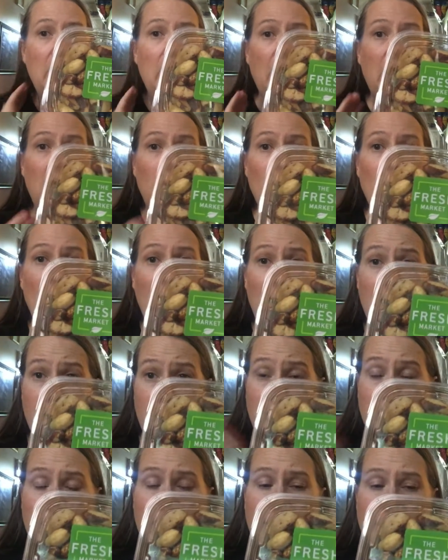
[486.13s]
um, while
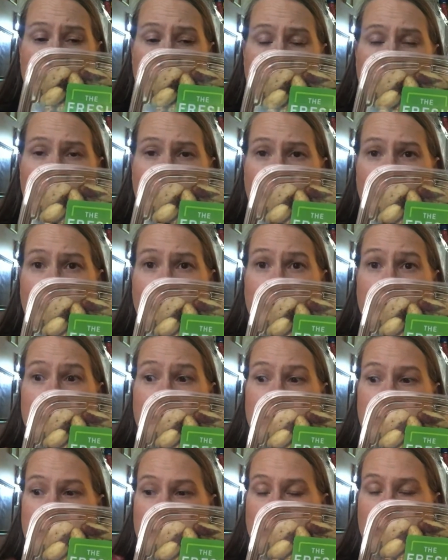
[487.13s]
we were out shopping, I
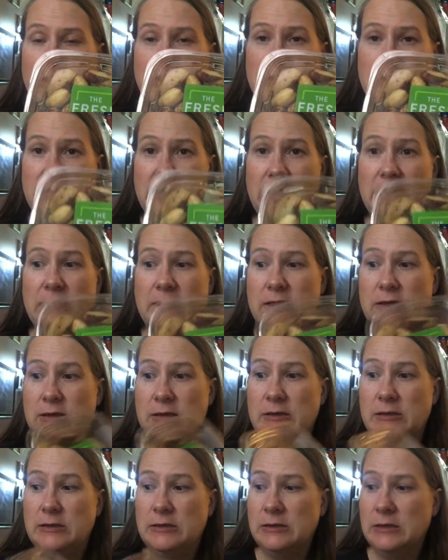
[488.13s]
was starting to get a
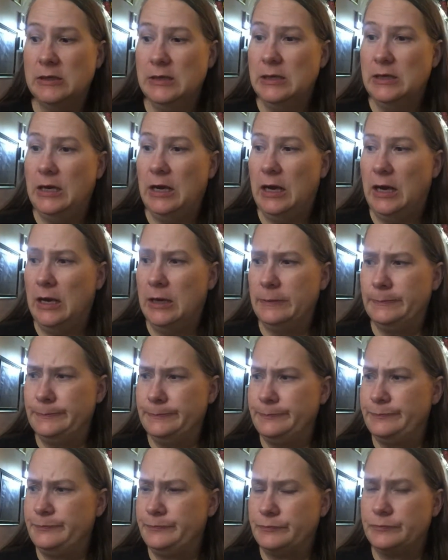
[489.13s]
little
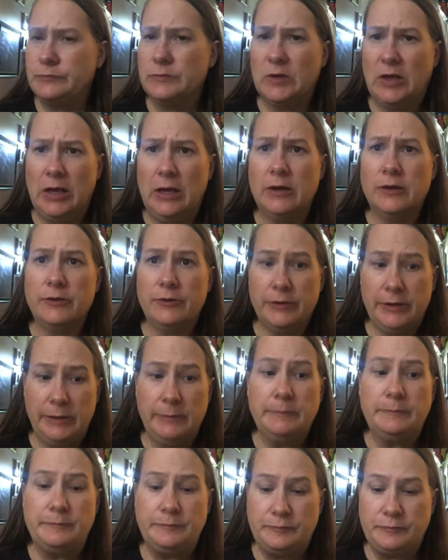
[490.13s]
um,
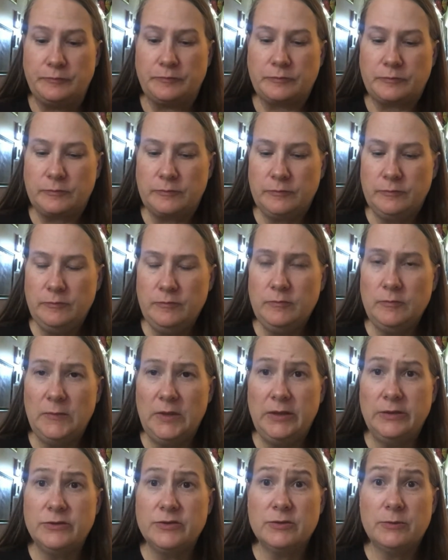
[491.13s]
hungry
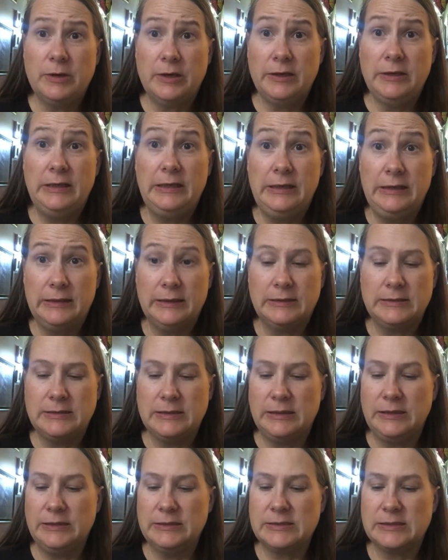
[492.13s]
to where I needed
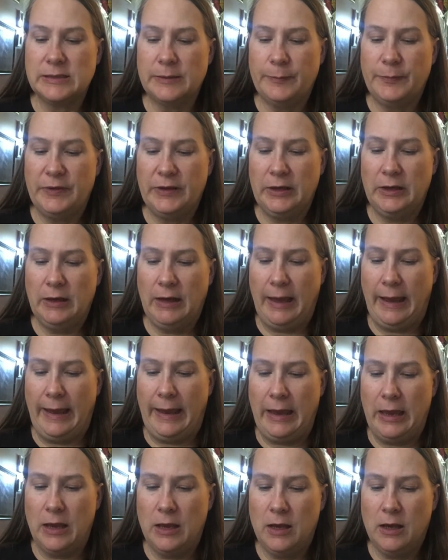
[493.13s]
to eat something.
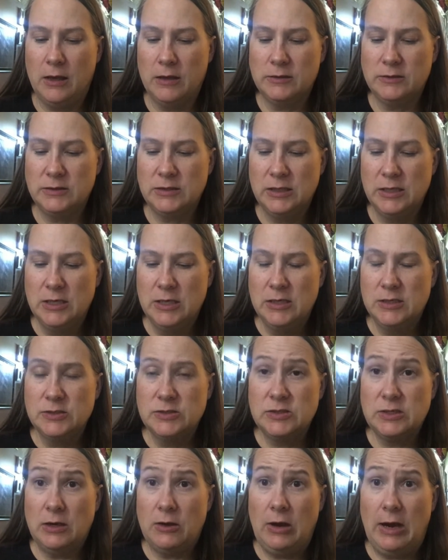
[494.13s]
And
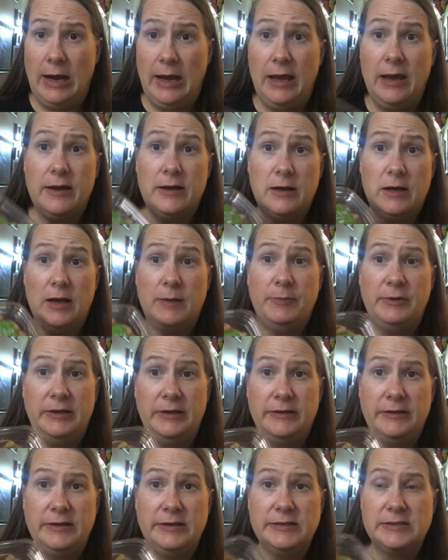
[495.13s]
so I had a couple
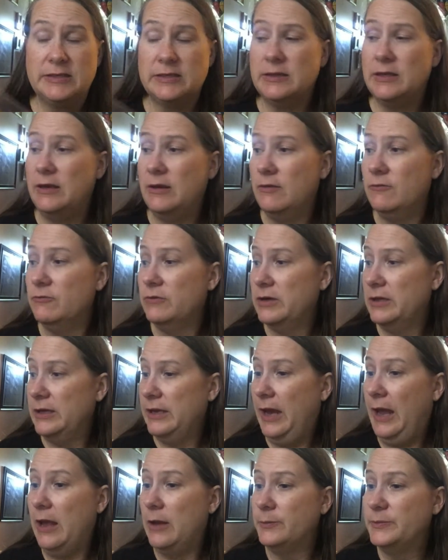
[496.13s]
of these and that
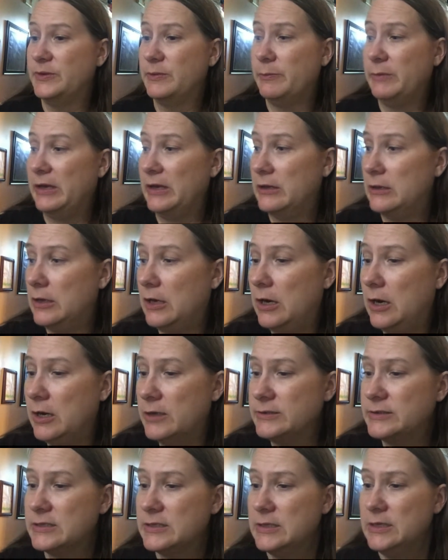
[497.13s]
really helped me a
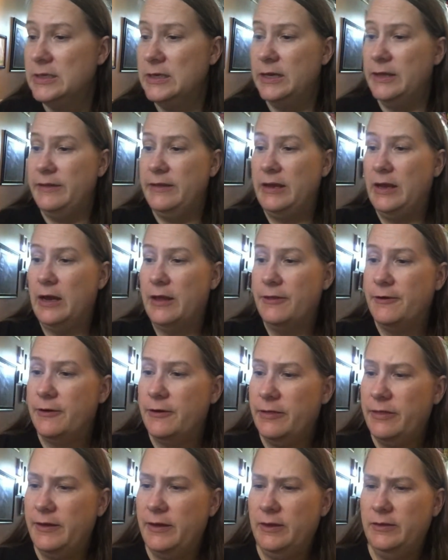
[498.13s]
lot. The
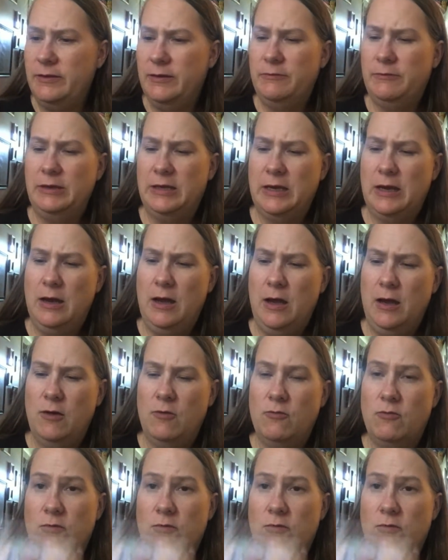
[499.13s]
other thing that we got